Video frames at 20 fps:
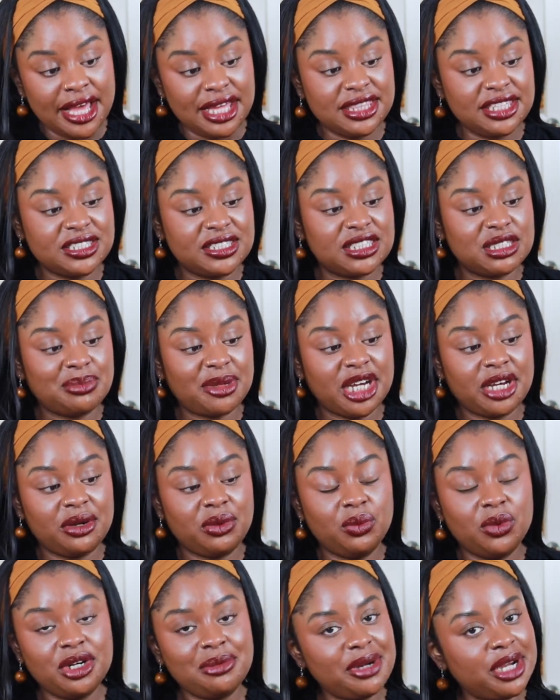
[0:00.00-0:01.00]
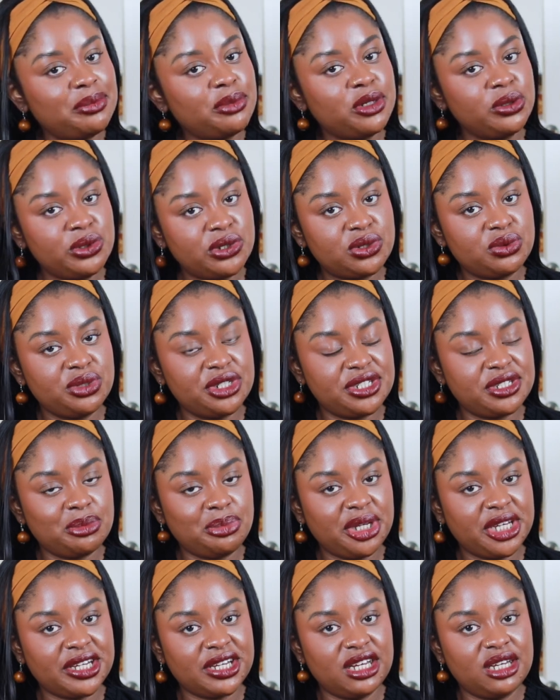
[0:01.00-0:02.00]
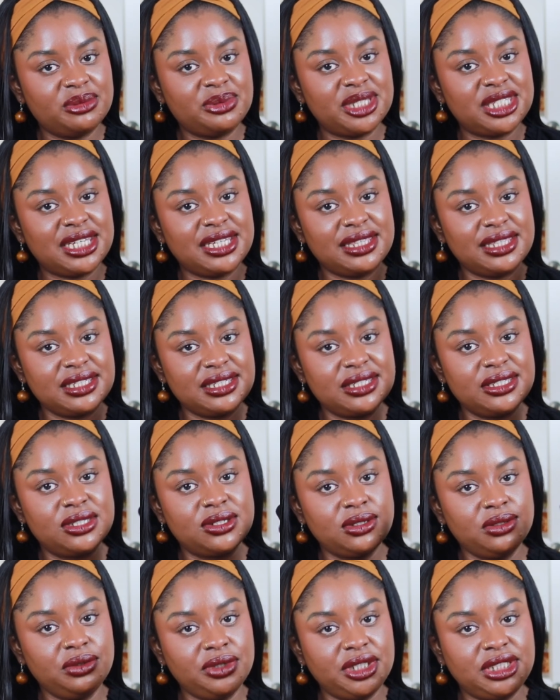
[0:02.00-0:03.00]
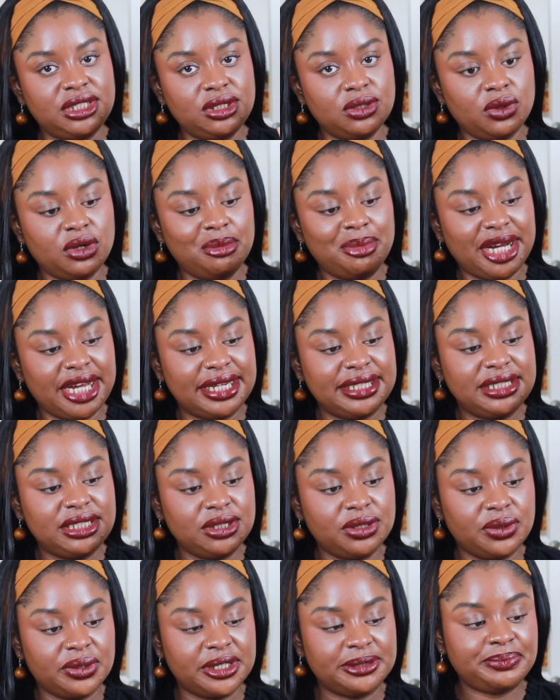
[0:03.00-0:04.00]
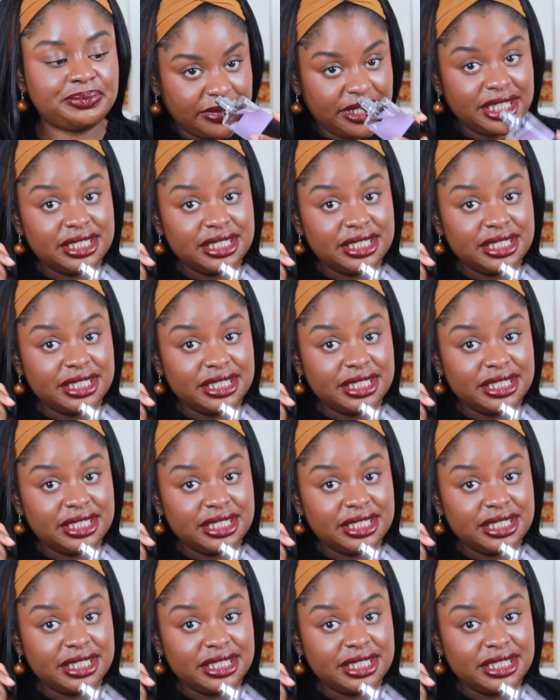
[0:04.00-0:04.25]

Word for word: This is my one of my most recent pickups, and this is Gris Dior by Dior.